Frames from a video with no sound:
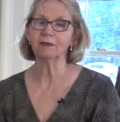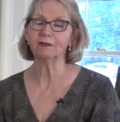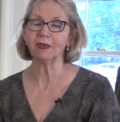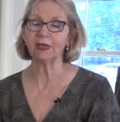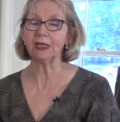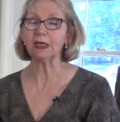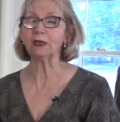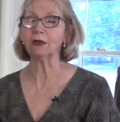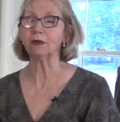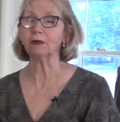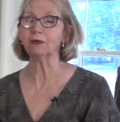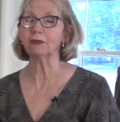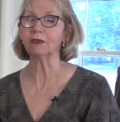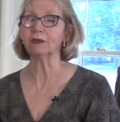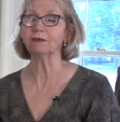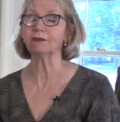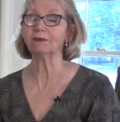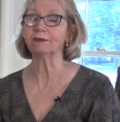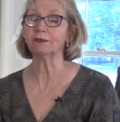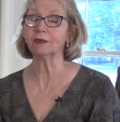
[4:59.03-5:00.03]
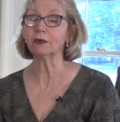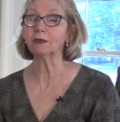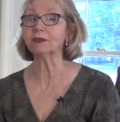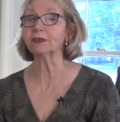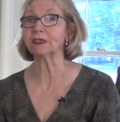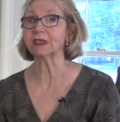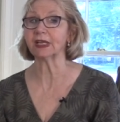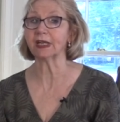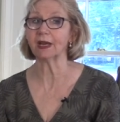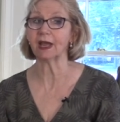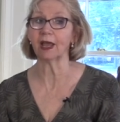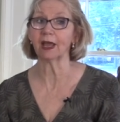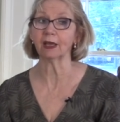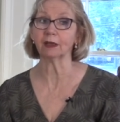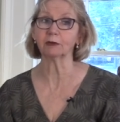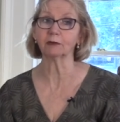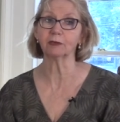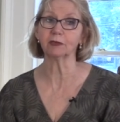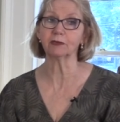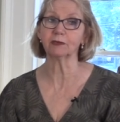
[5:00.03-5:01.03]
vetoed the Volstead
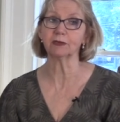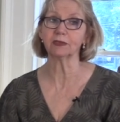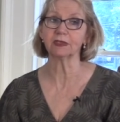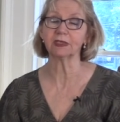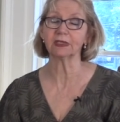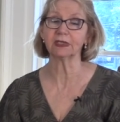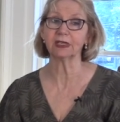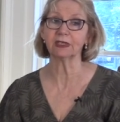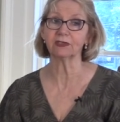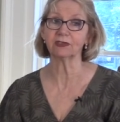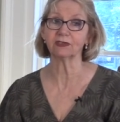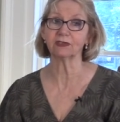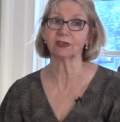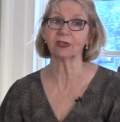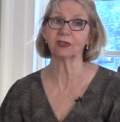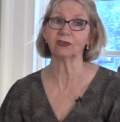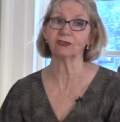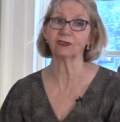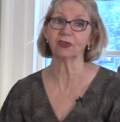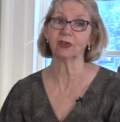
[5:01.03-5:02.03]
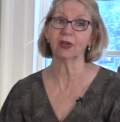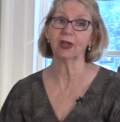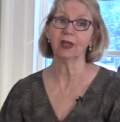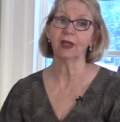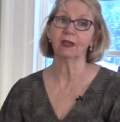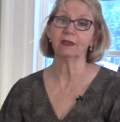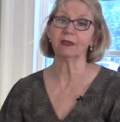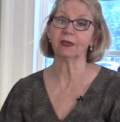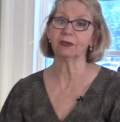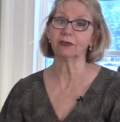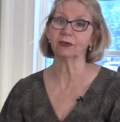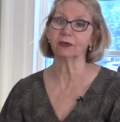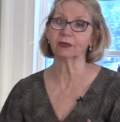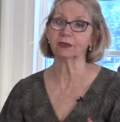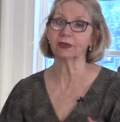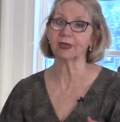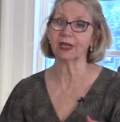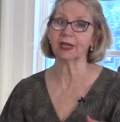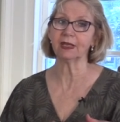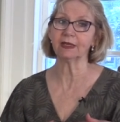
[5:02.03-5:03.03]
Act, which was the legislation that
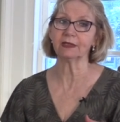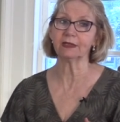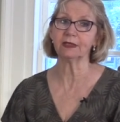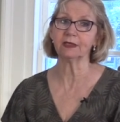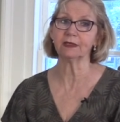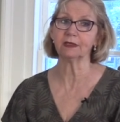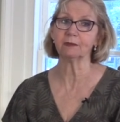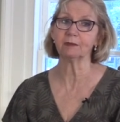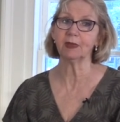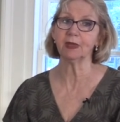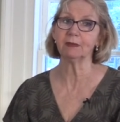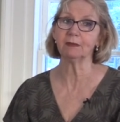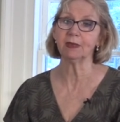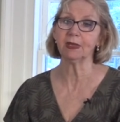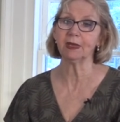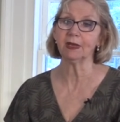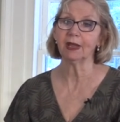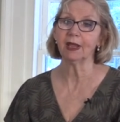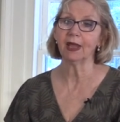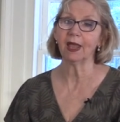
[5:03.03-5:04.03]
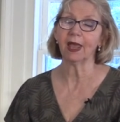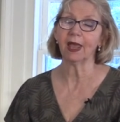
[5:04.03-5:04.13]
took the 18th Amendment